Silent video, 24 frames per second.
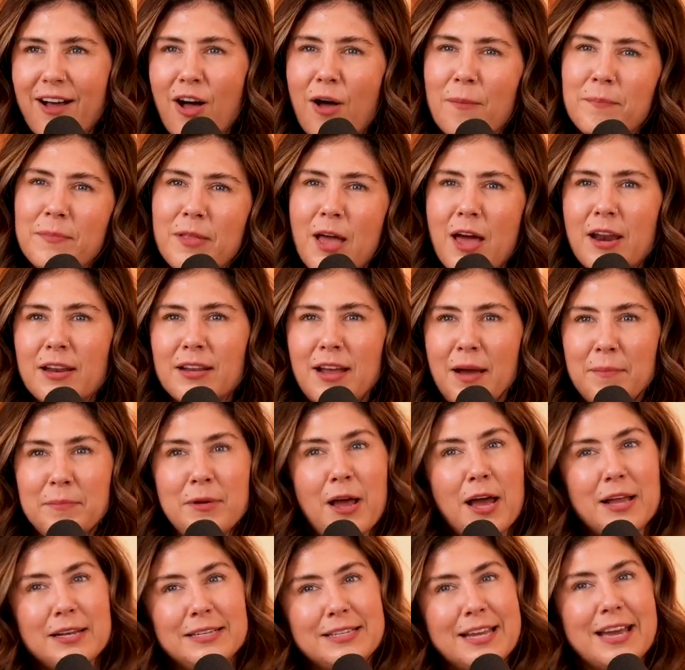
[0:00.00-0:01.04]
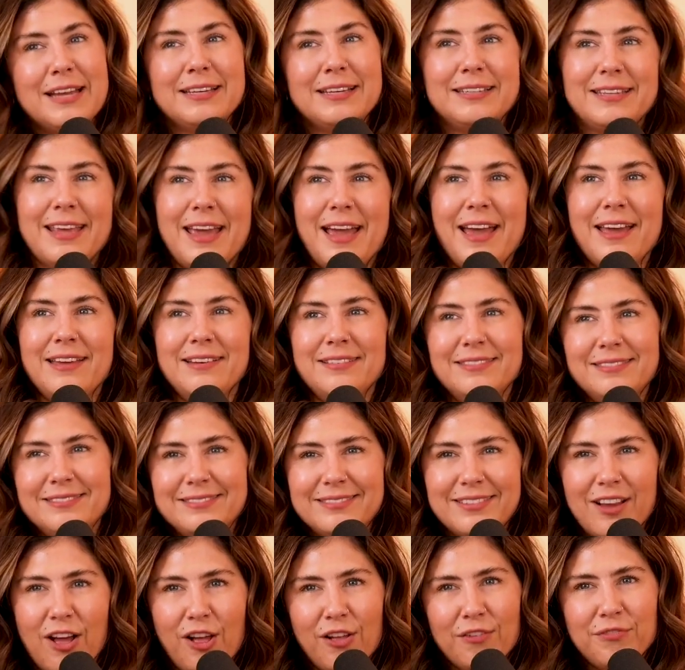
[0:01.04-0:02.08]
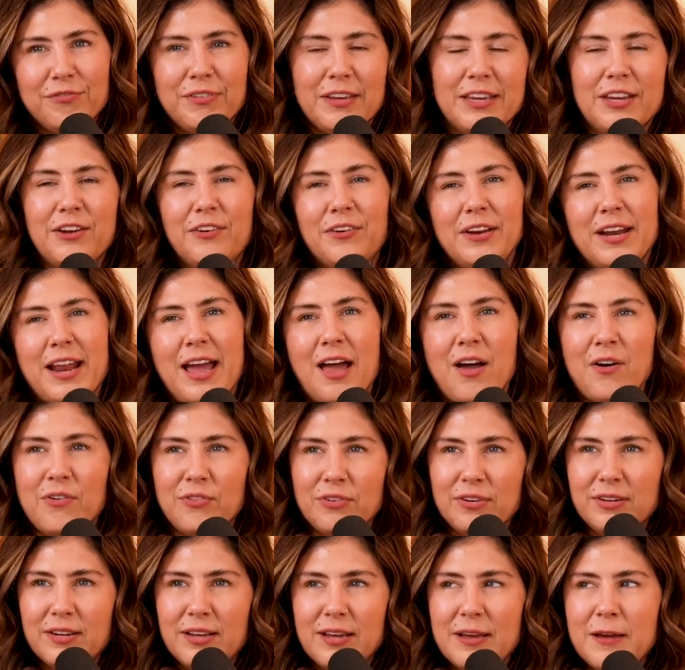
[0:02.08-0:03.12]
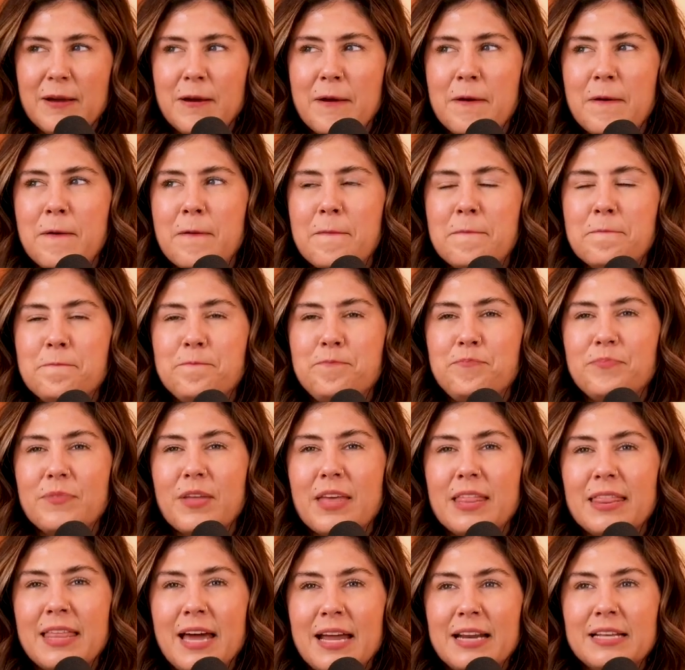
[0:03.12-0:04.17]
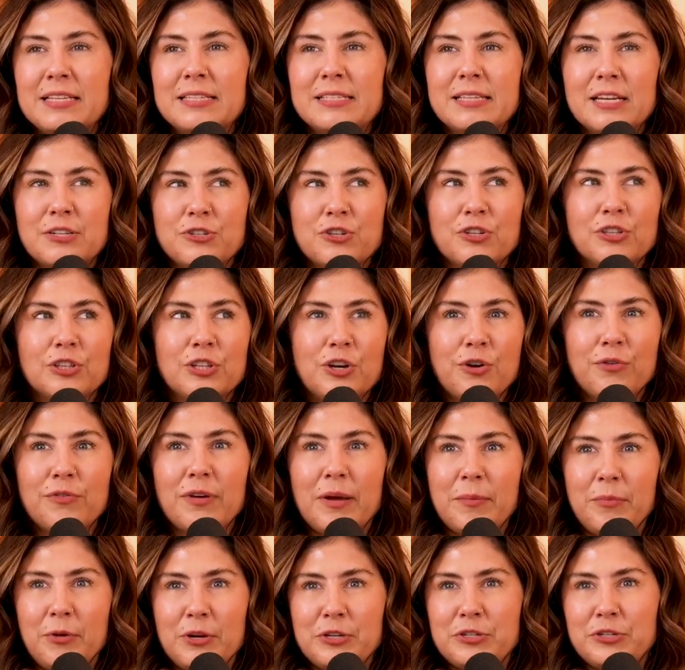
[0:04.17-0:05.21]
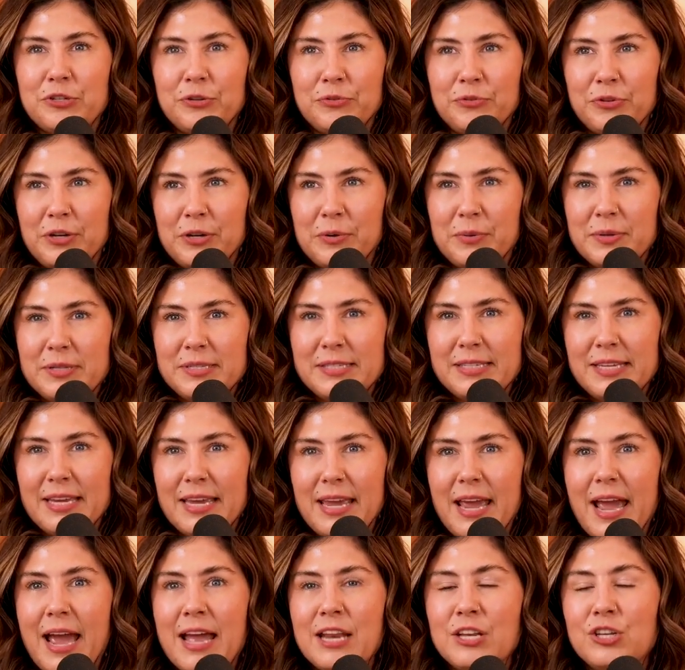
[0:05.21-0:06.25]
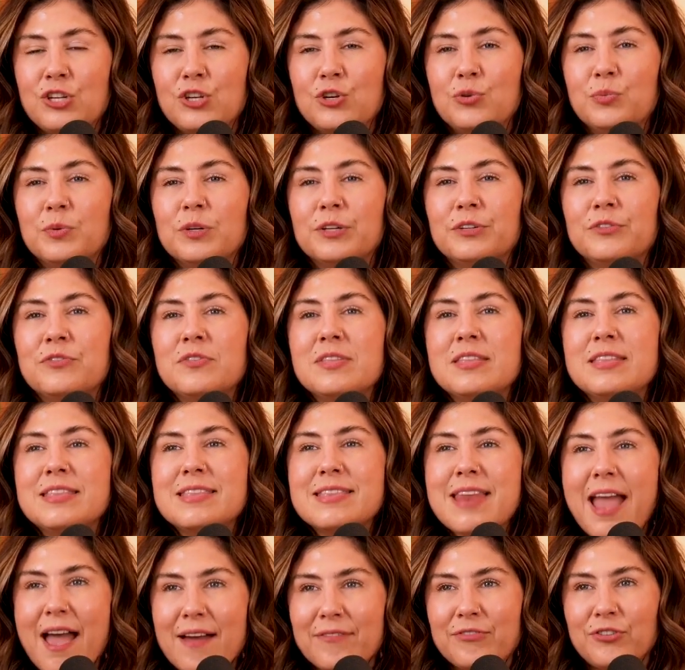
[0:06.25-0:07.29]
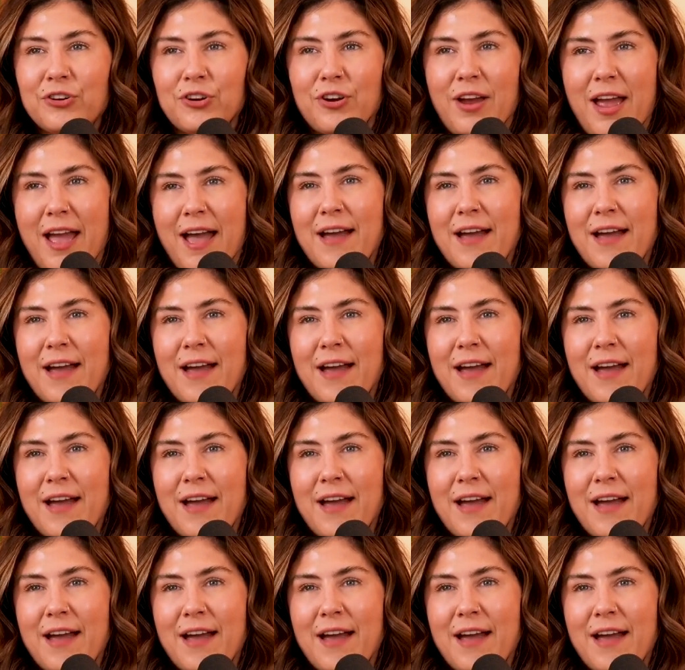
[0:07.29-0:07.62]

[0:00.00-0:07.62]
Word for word: i'm not i'm not dead yet i'll figure it out that is such a low vibrational frequency, and you will never